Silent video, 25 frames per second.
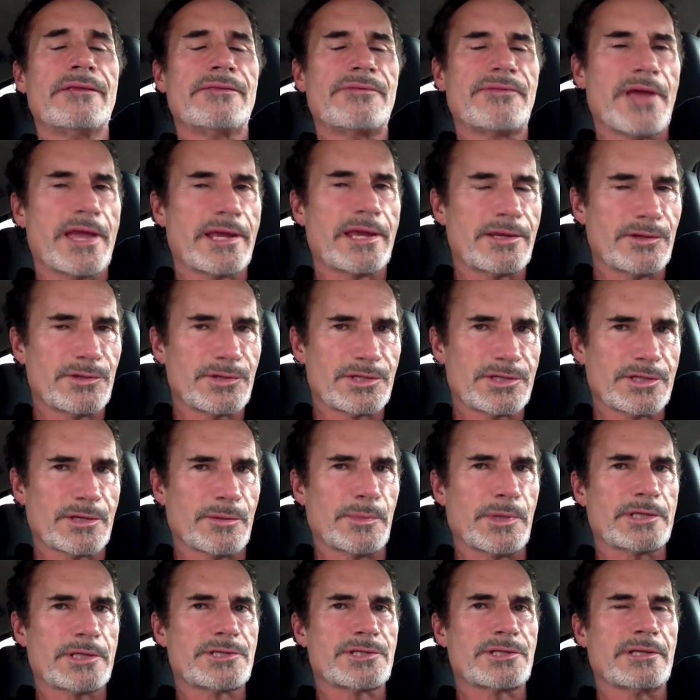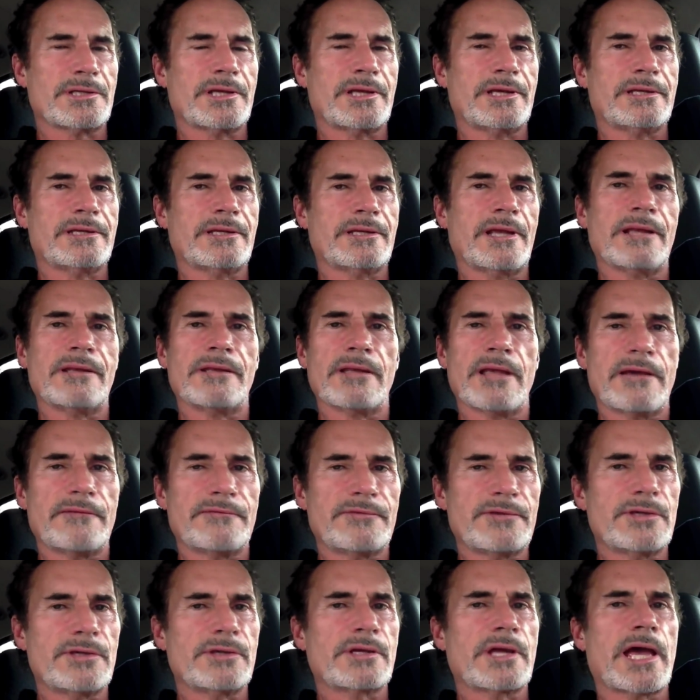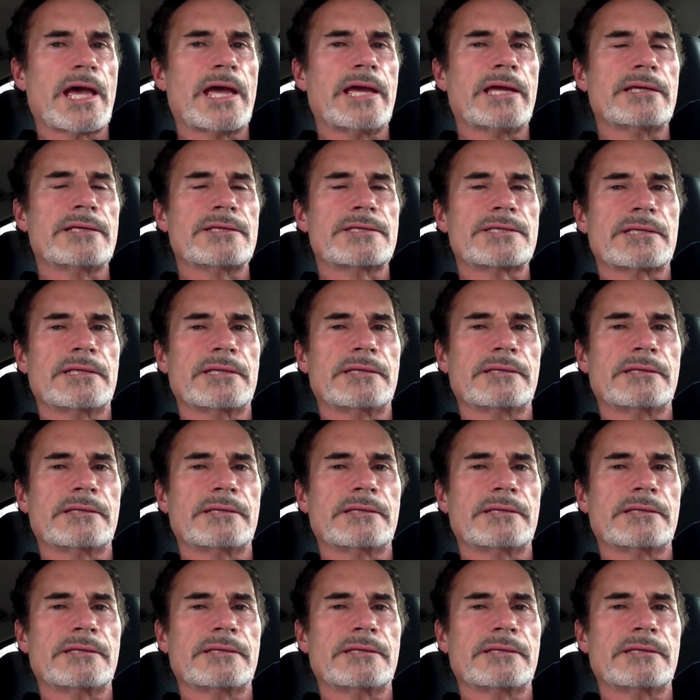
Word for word: thank you so much, Lyn. I love you guys,